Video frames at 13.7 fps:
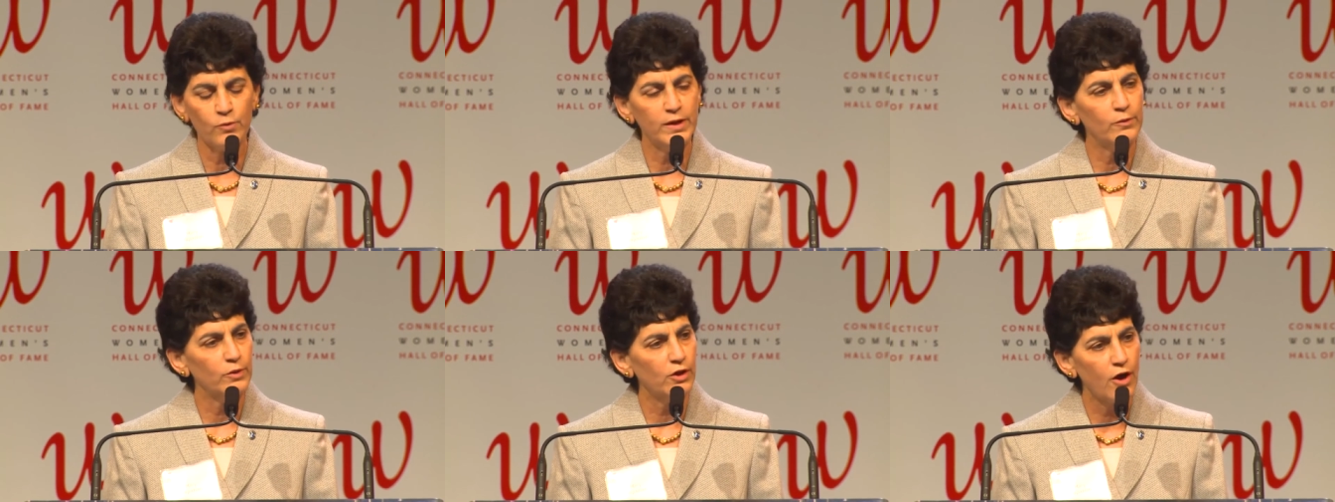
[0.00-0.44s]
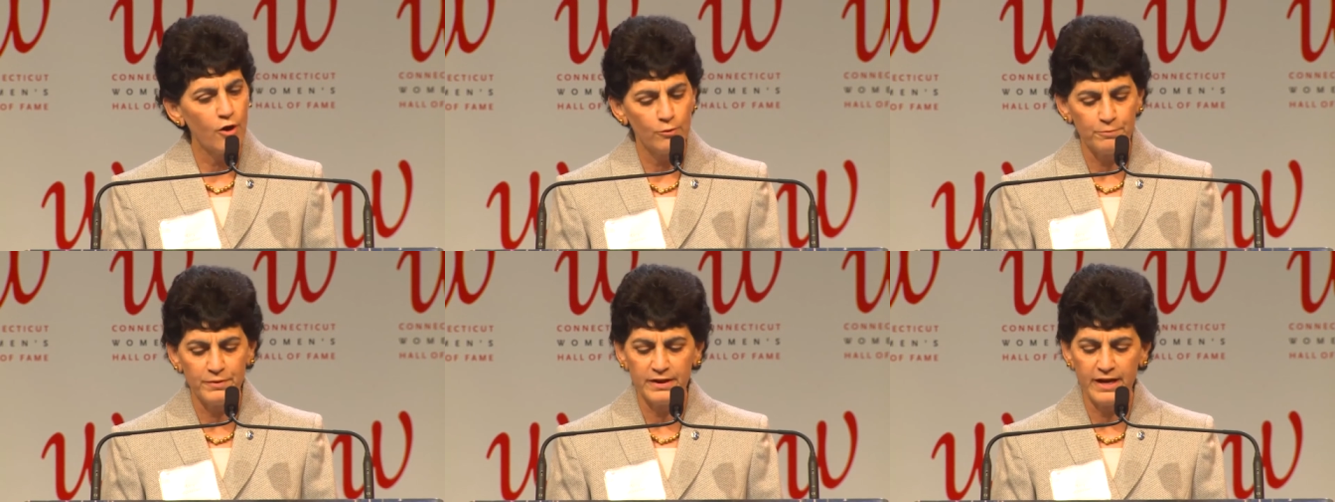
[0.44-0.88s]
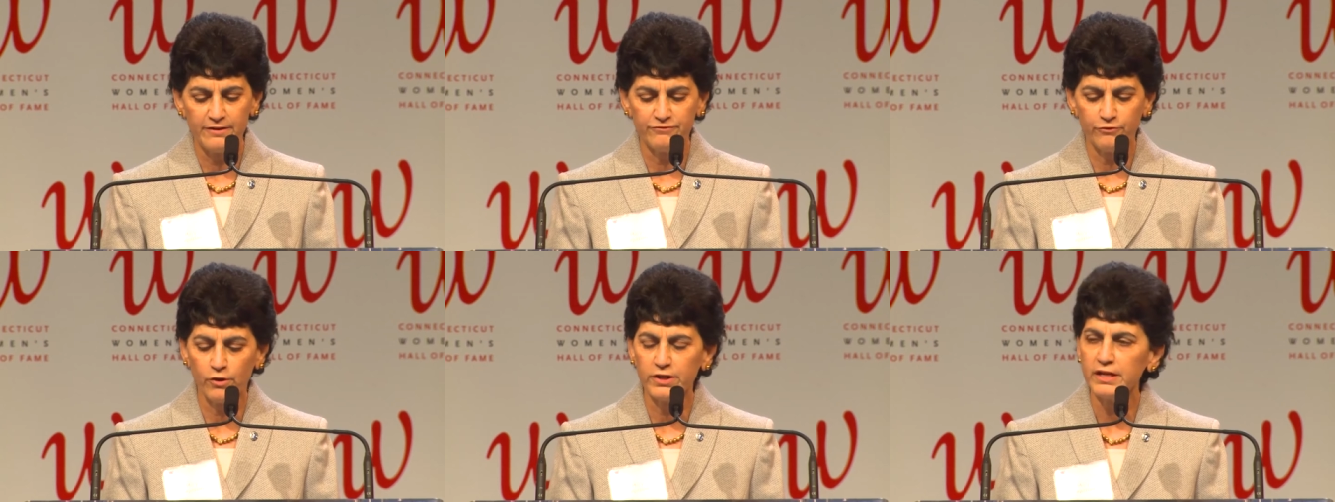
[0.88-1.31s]
we will open a
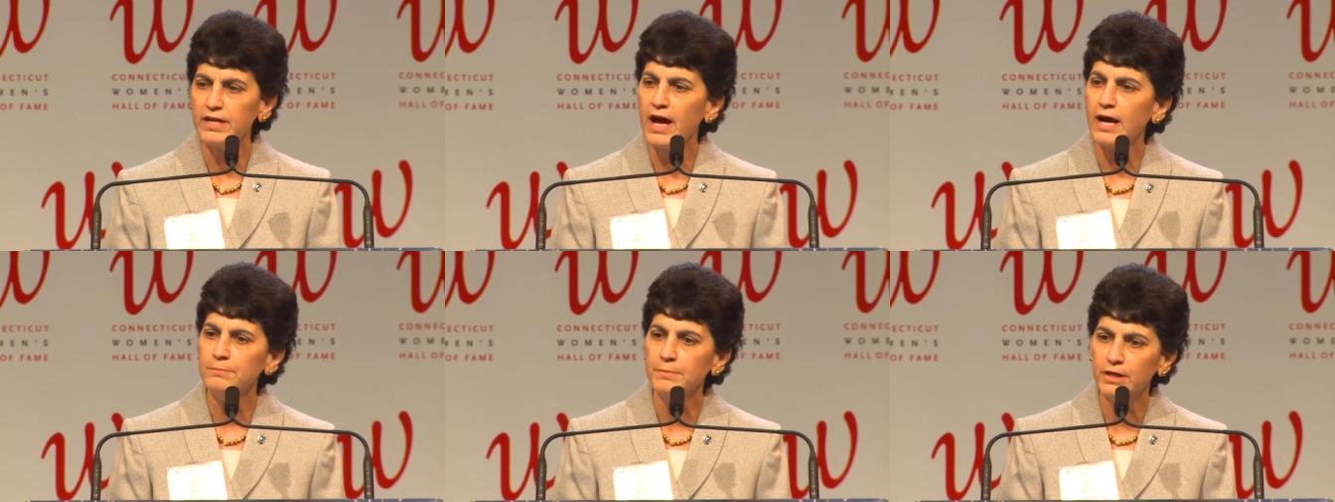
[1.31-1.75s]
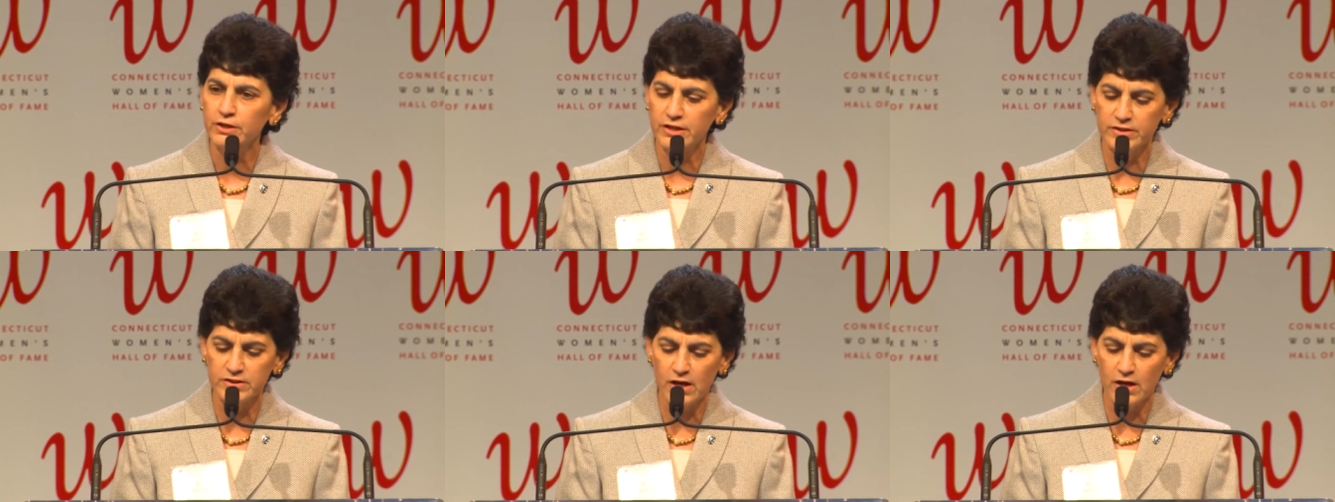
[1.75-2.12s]
$49 million